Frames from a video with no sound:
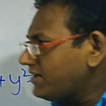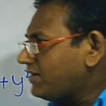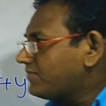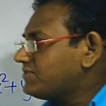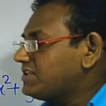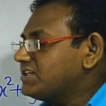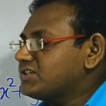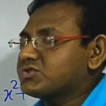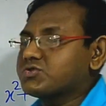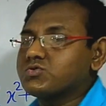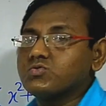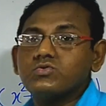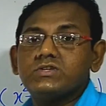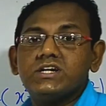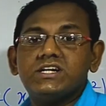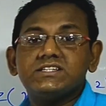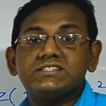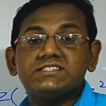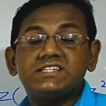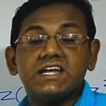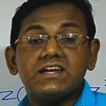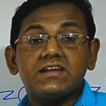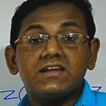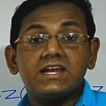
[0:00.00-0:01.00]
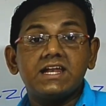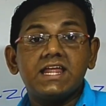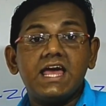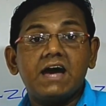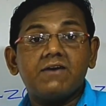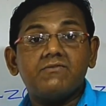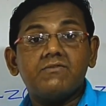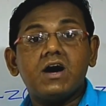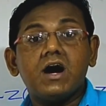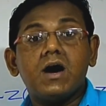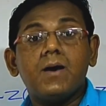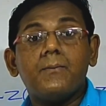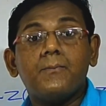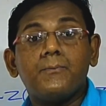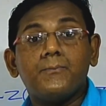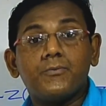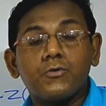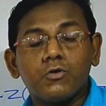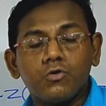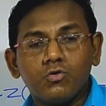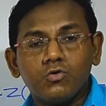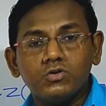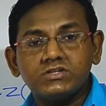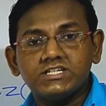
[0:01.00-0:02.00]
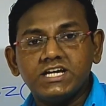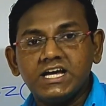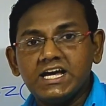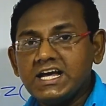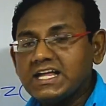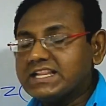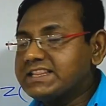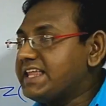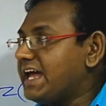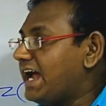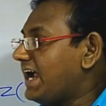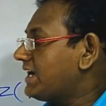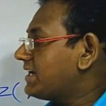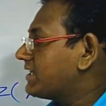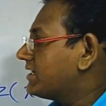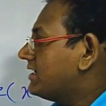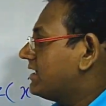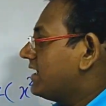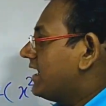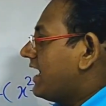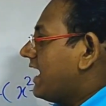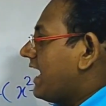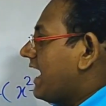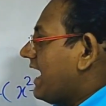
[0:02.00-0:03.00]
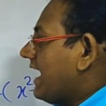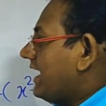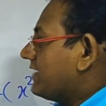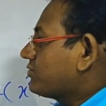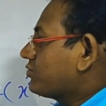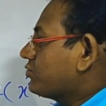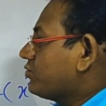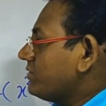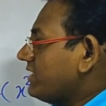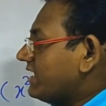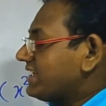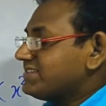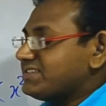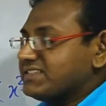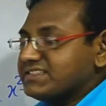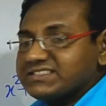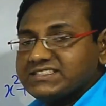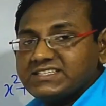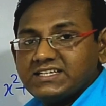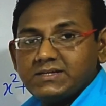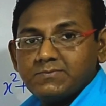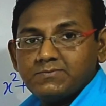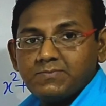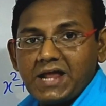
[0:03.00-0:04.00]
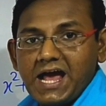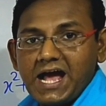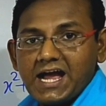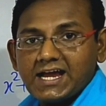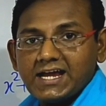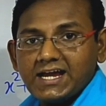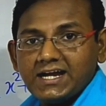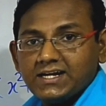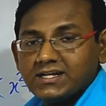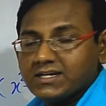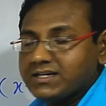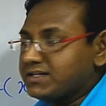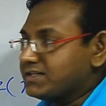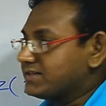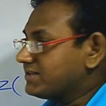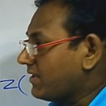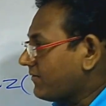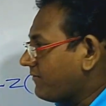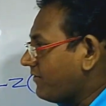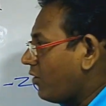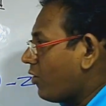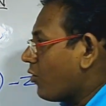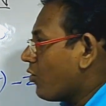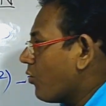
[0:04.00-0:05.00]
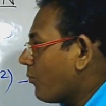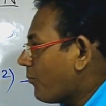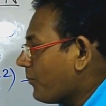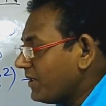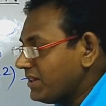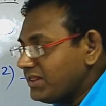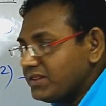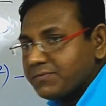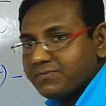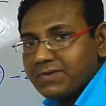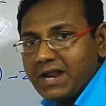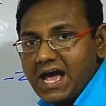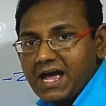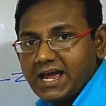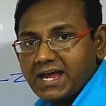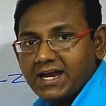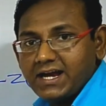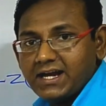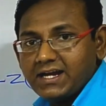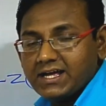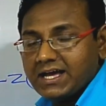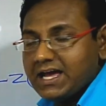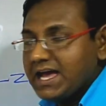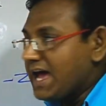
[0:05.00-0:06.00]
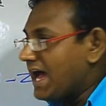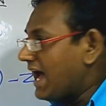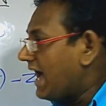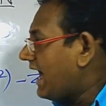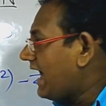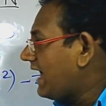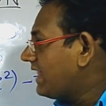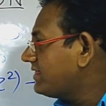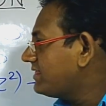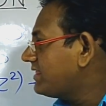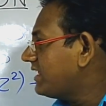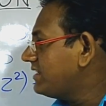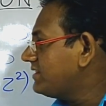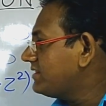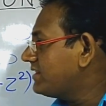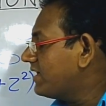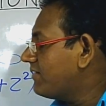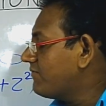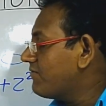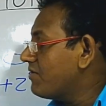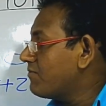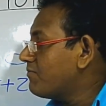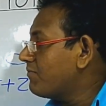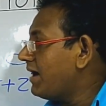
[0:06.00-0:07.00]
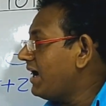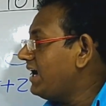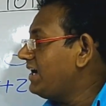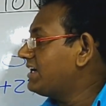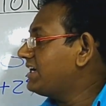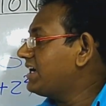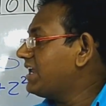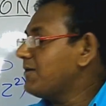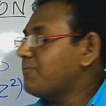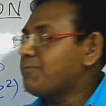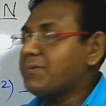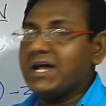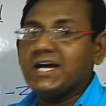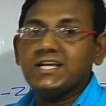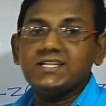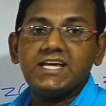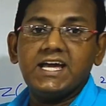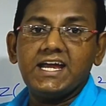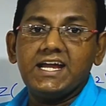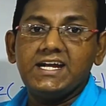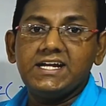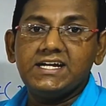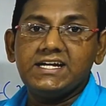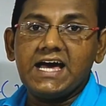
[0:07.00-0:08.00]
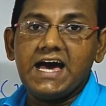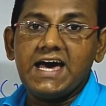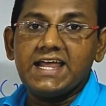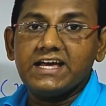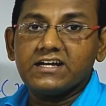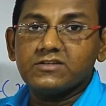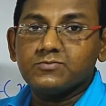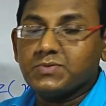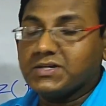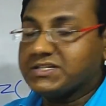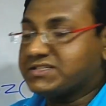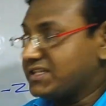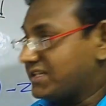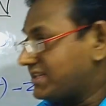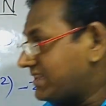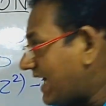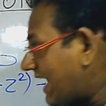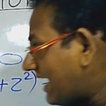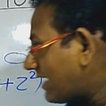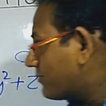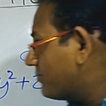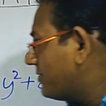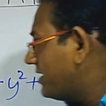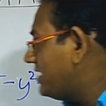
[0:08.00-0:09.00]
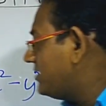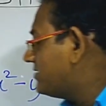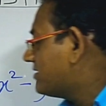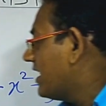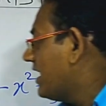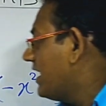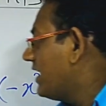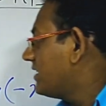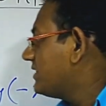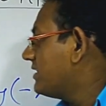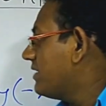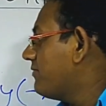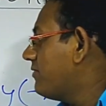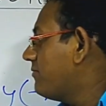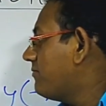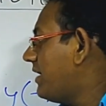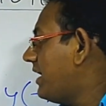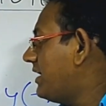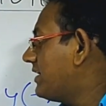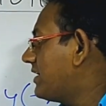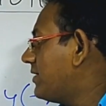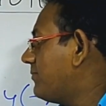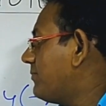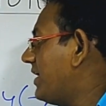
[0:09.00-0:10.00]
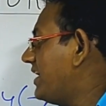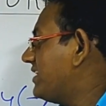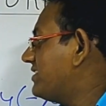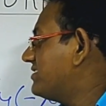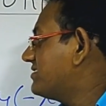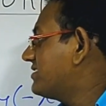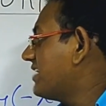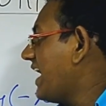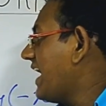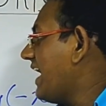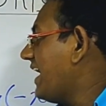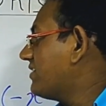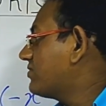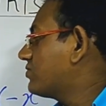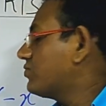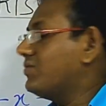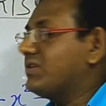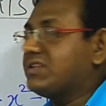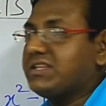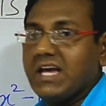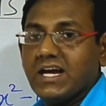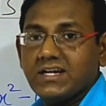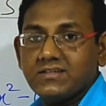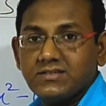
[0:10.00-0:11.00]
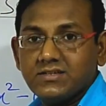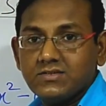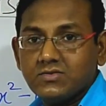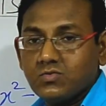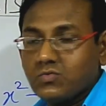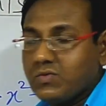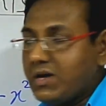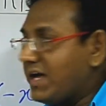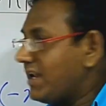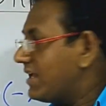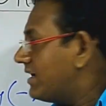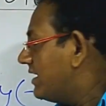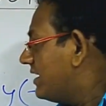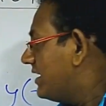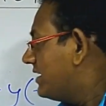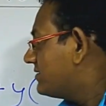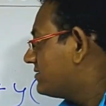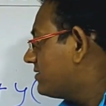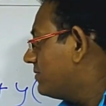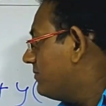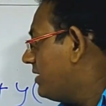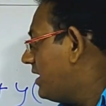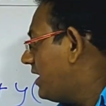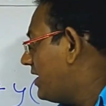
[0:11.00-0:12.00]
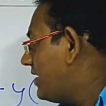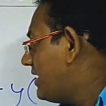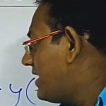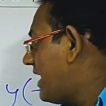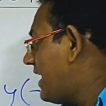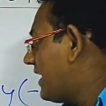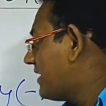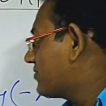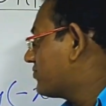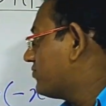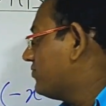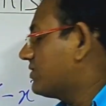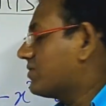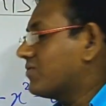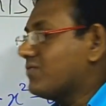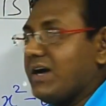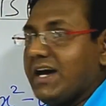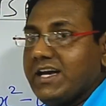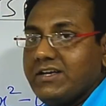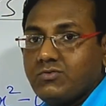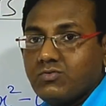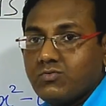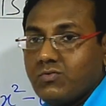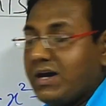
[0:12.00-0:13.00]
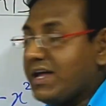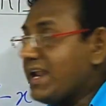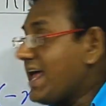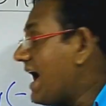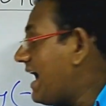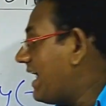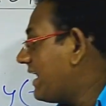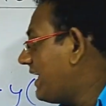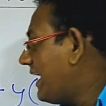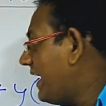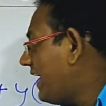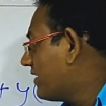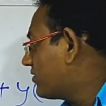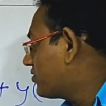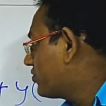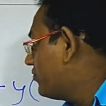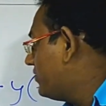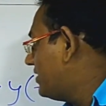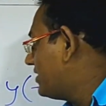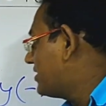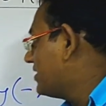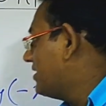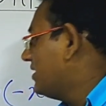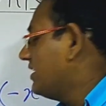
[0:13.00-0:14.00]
of the students generally have an approach that as soon as they see bracket, they will open the bracket and then they will multiply the entire expression. That means they will multiply this x with x square, similarly x with y square and x with